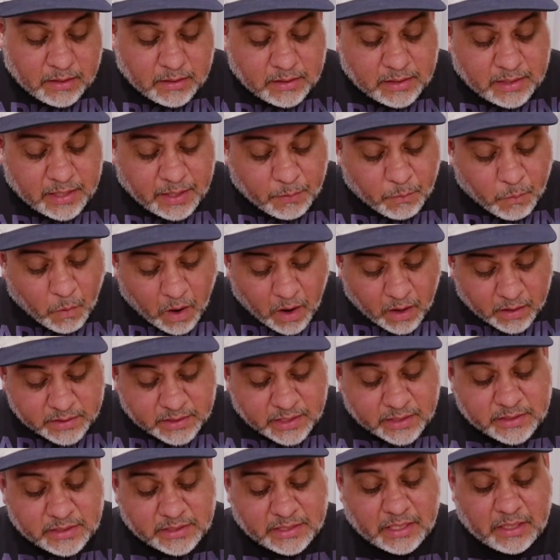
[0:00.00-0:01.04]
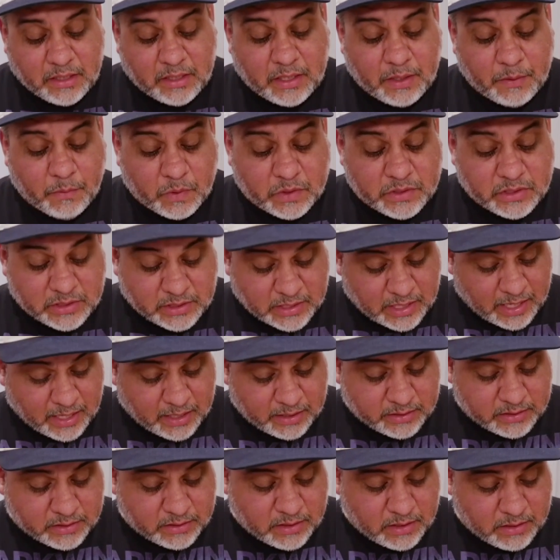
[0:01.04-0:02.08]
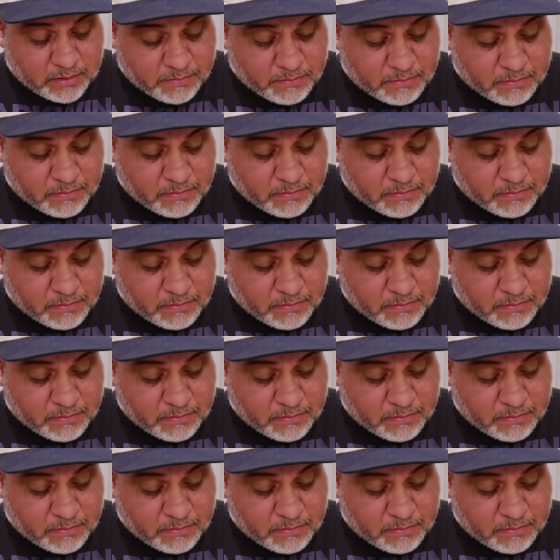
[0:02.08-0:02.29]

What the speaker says: They walked until it was dusk,